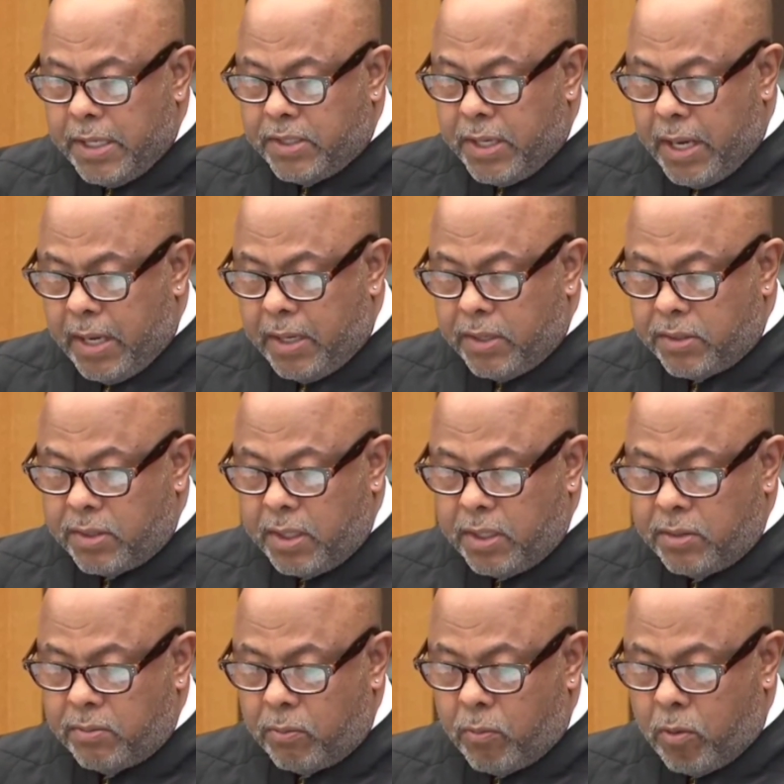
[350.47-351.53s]
D10
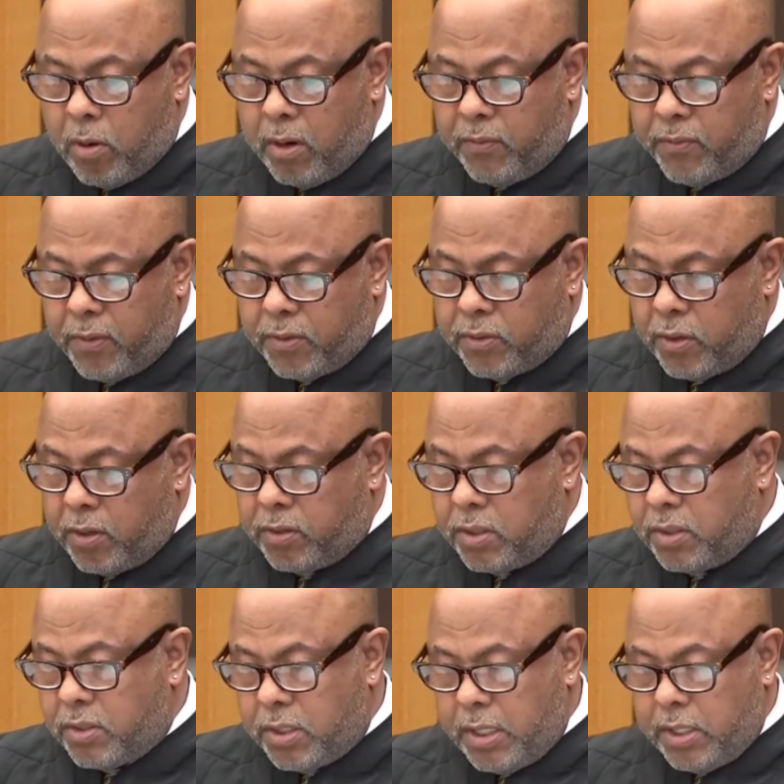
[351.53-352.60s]
is the warrant for
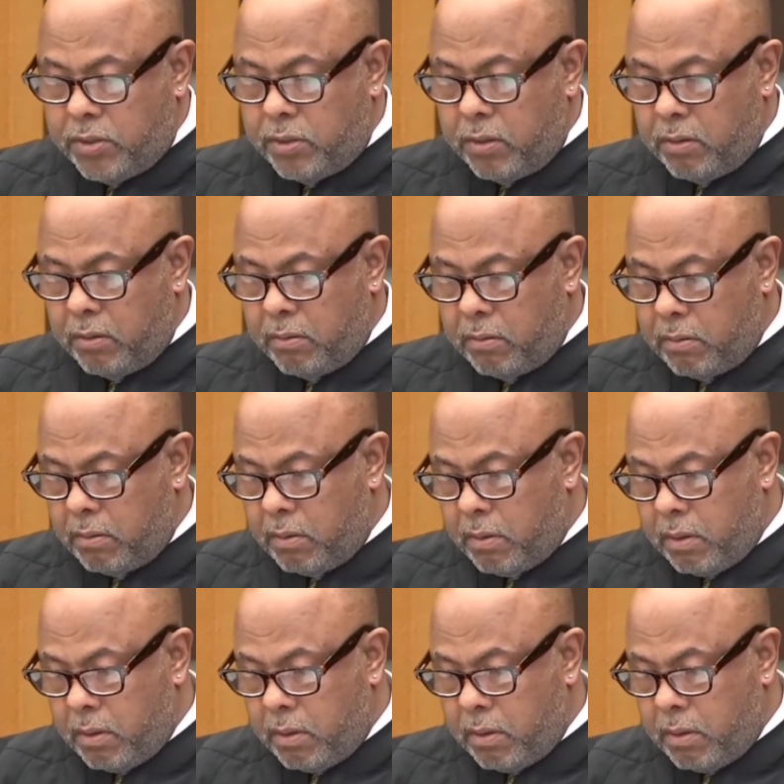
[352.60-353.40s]
search and seizure.